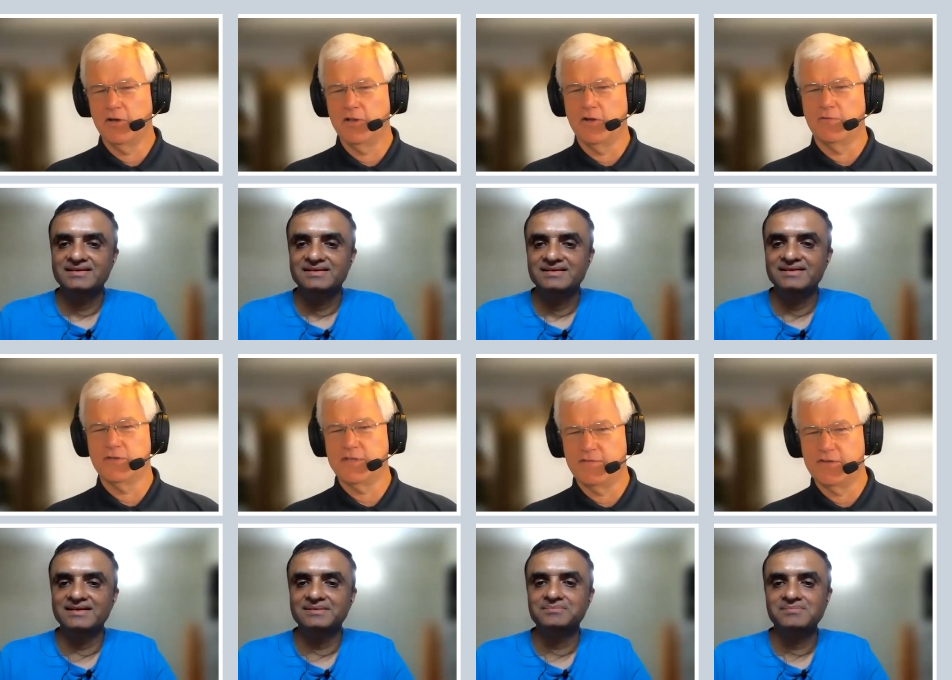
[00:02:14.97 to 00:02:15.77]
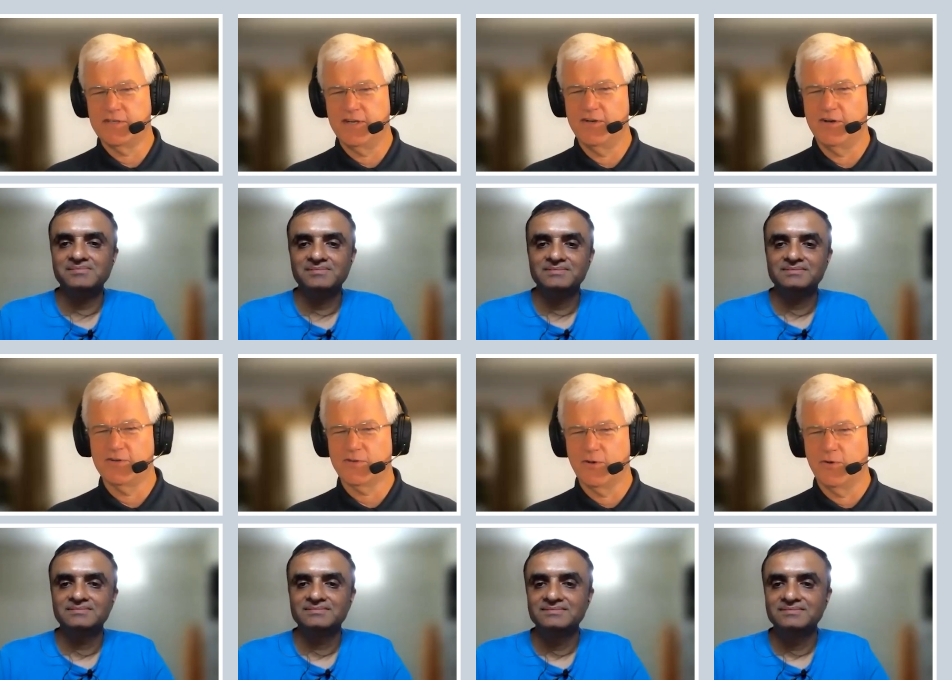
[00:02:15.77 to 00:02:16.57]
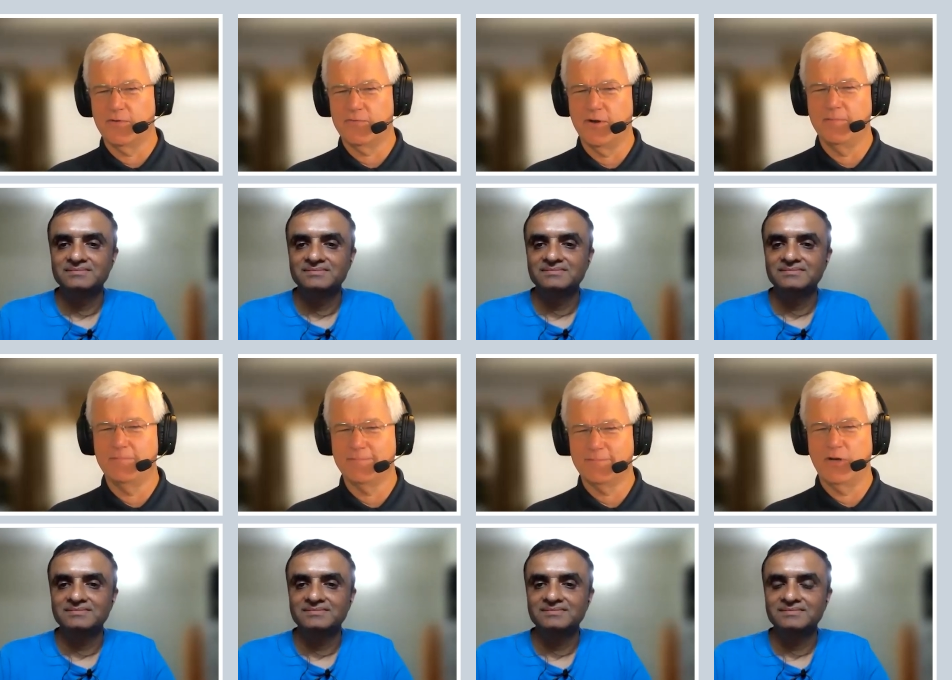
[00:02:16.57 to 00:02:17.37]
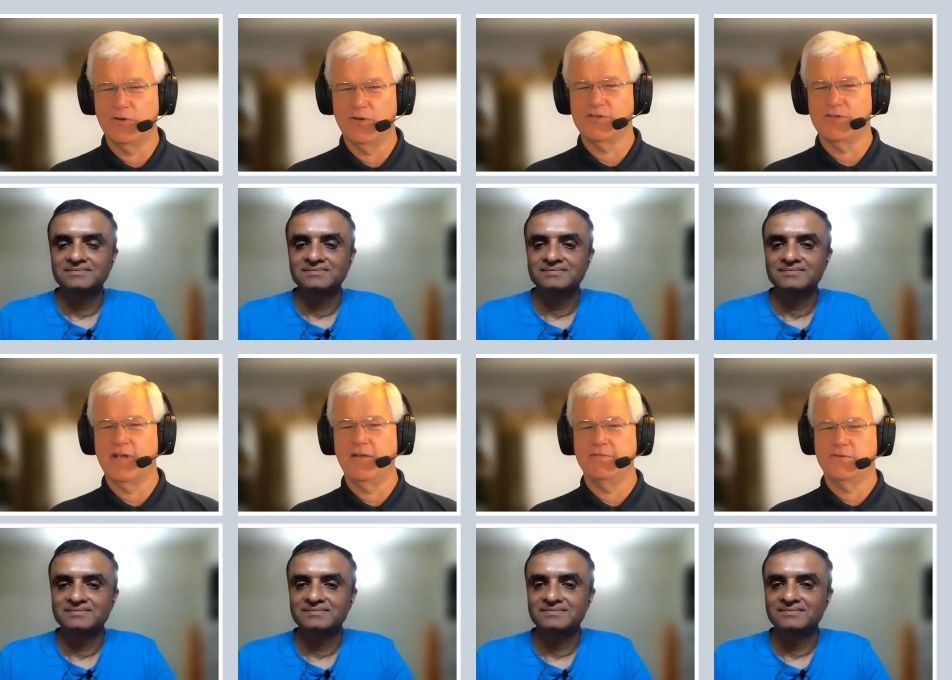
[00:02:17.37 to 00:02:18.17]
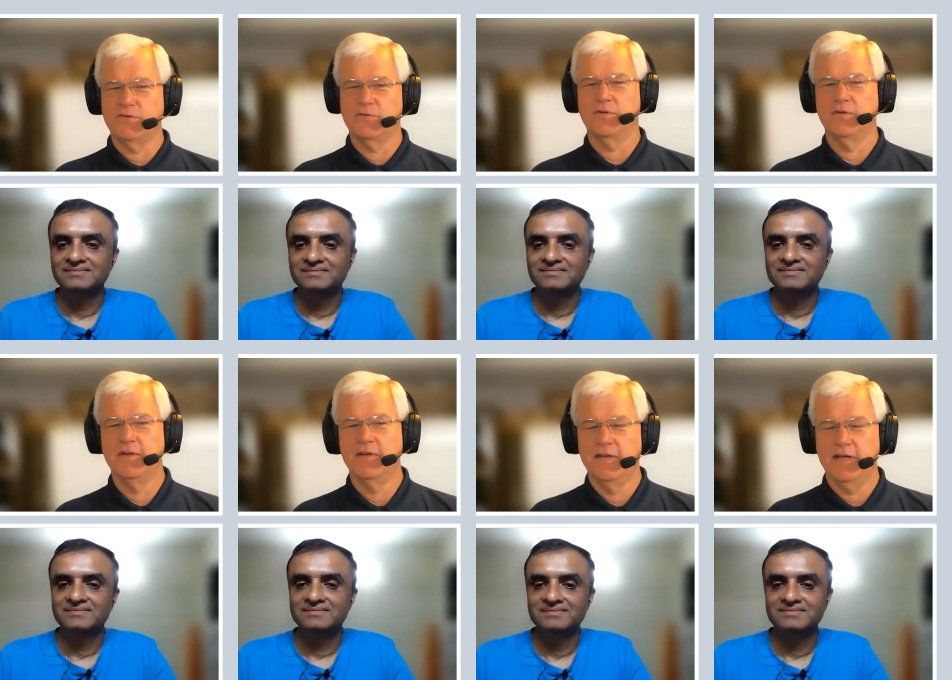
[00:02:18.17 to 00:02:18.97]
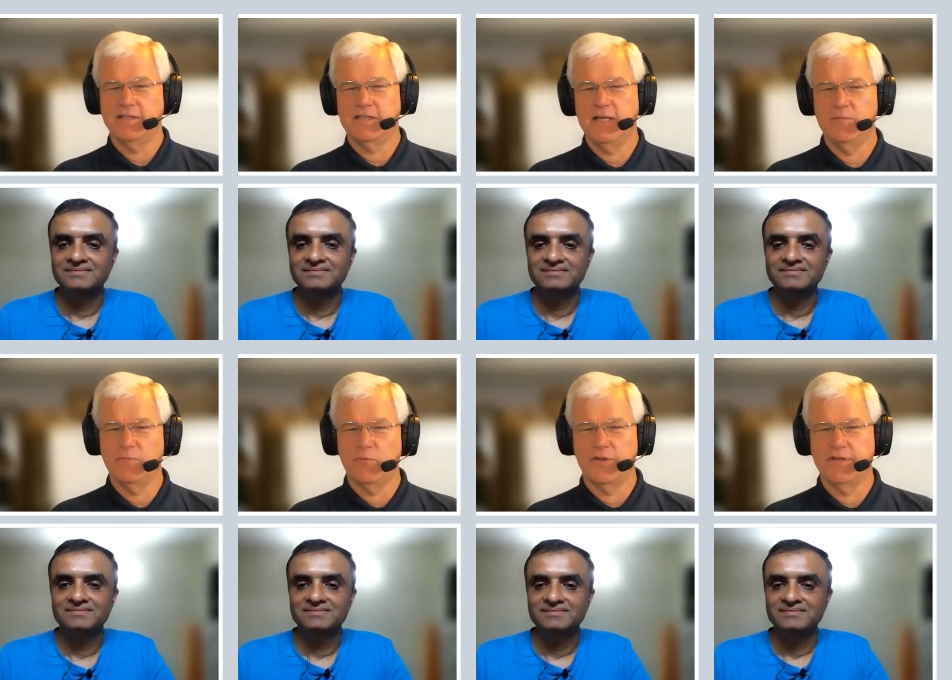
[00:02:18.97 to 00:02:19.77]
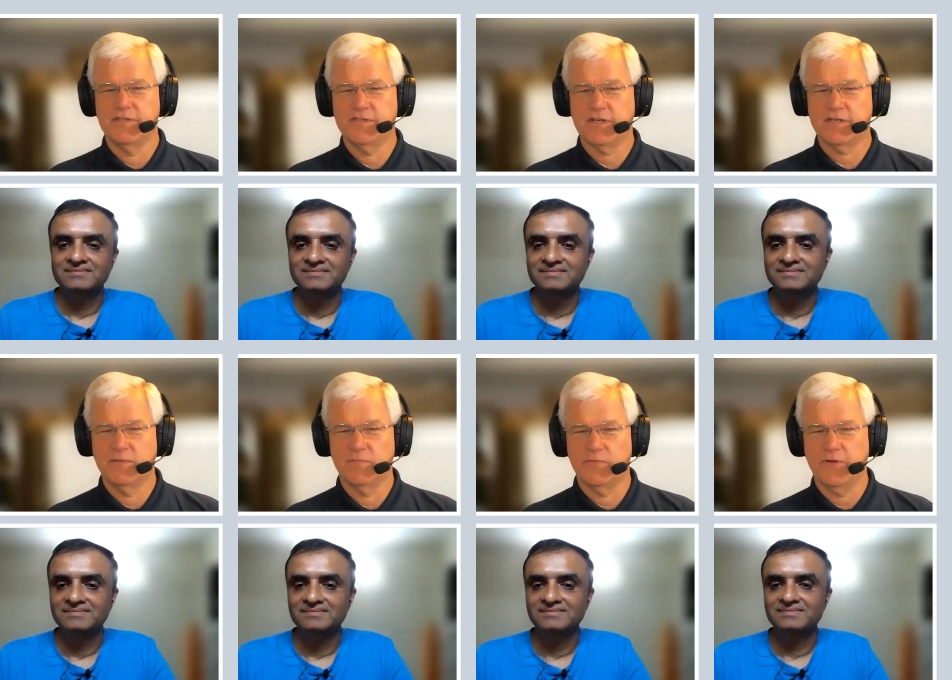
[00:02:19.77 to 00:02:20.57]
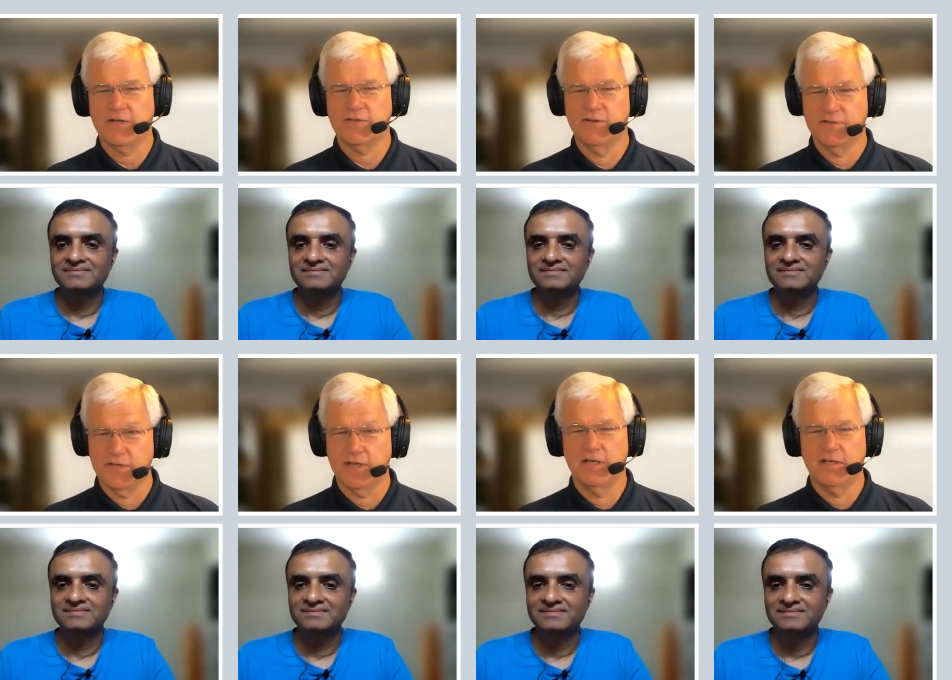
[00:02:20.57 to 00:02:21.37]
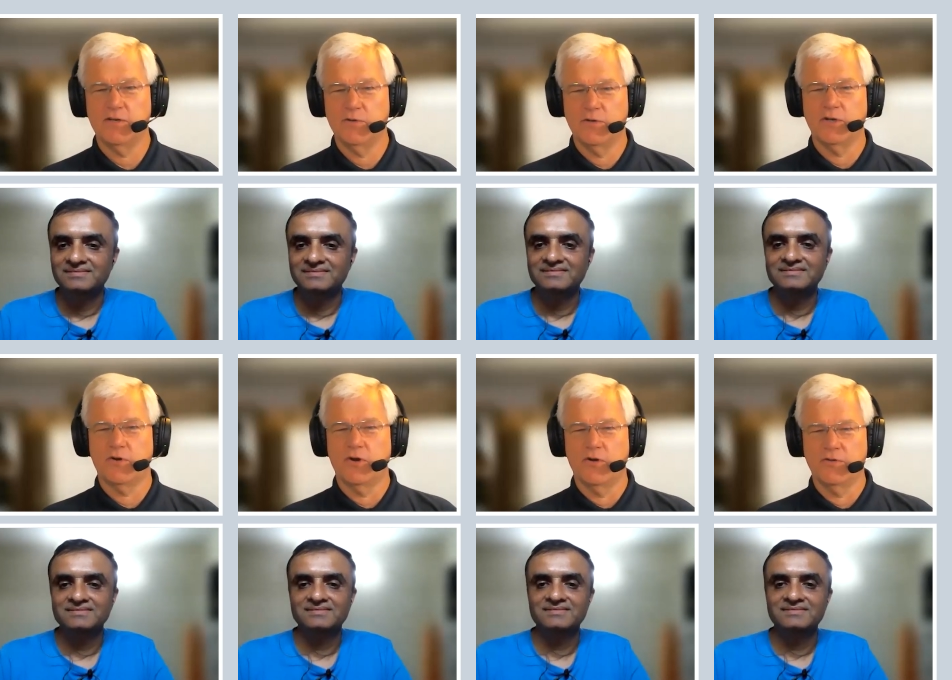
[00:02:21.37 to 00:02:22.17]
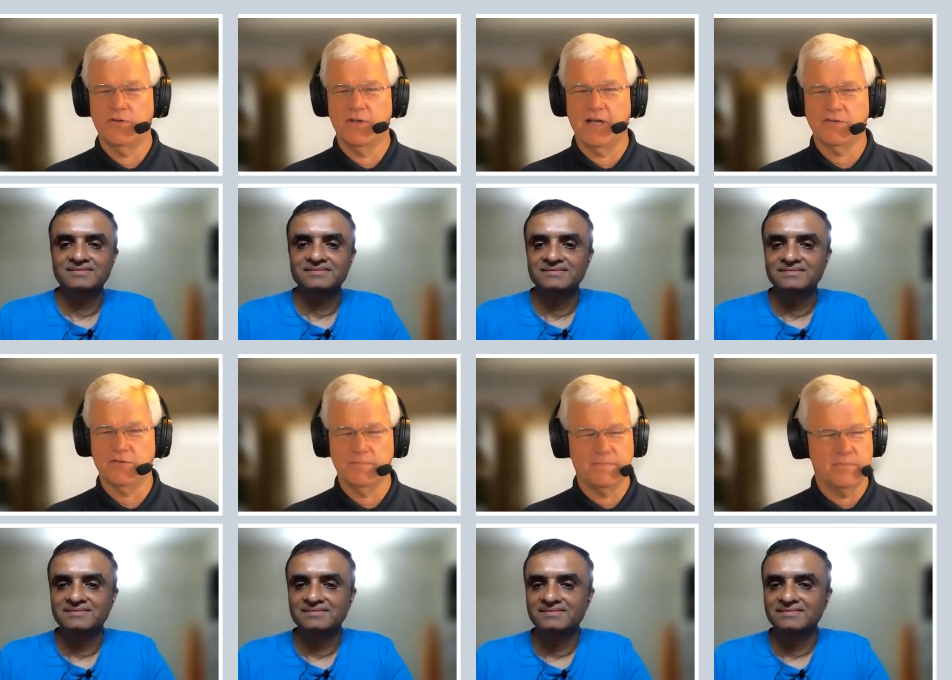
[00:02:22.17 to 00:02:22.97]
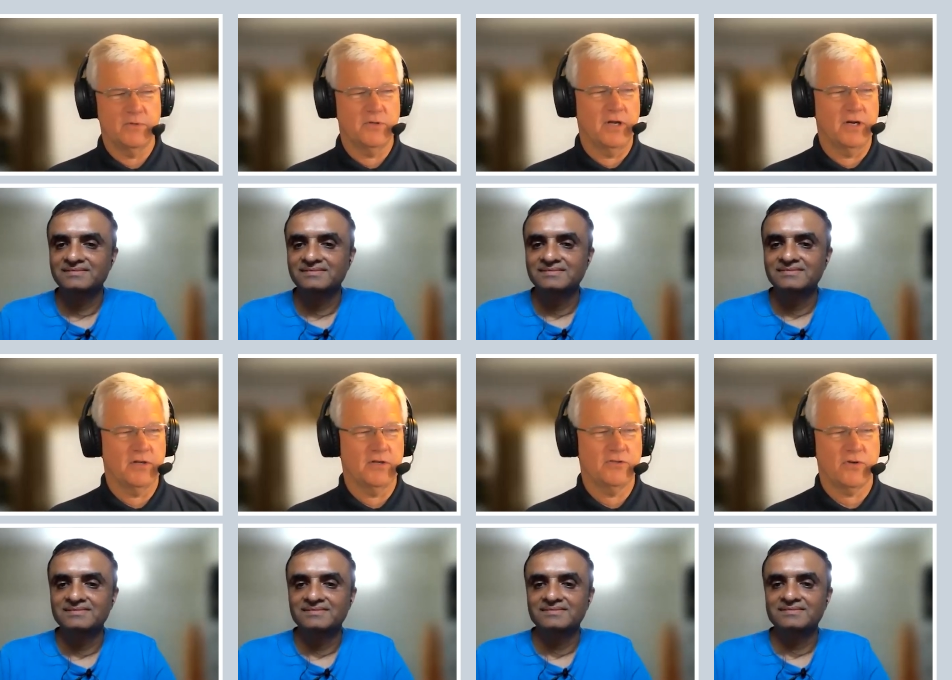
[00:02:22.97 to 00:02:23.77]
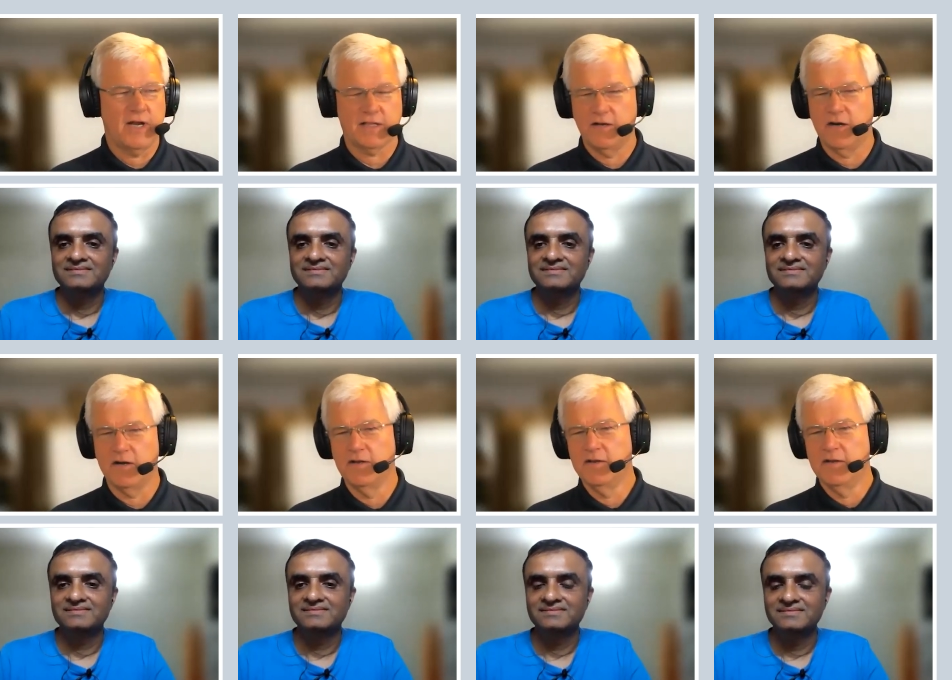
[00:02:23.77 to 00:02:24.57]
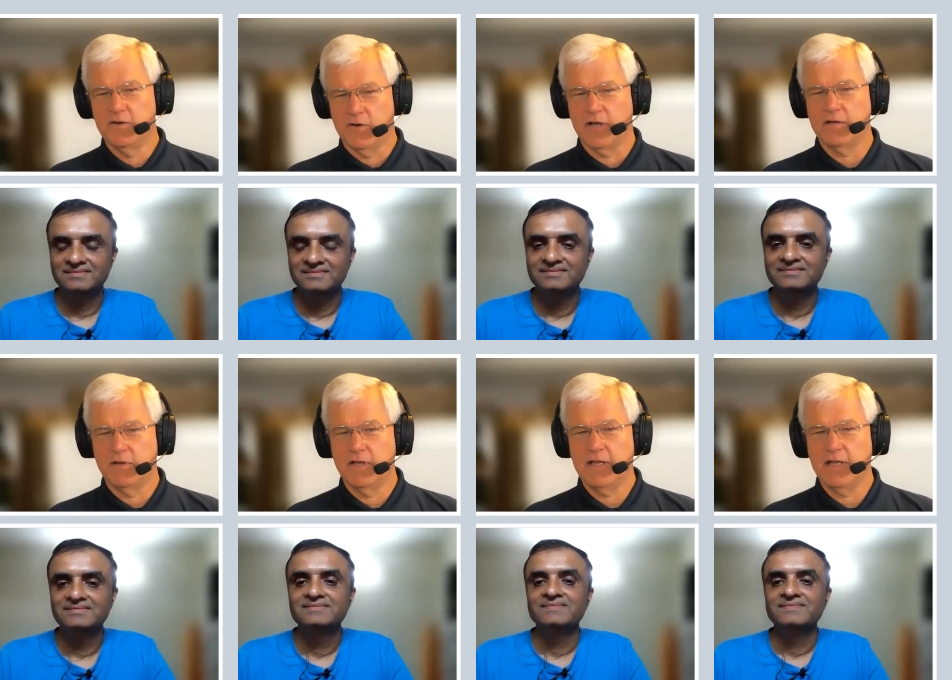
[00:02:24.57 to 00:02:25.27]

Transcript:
Speaker 1: Clearly, yeah. over 17 years, going from you know yourself to a team of more than 60 professionals and continuing to grow, you guys are you're on a good track there, right?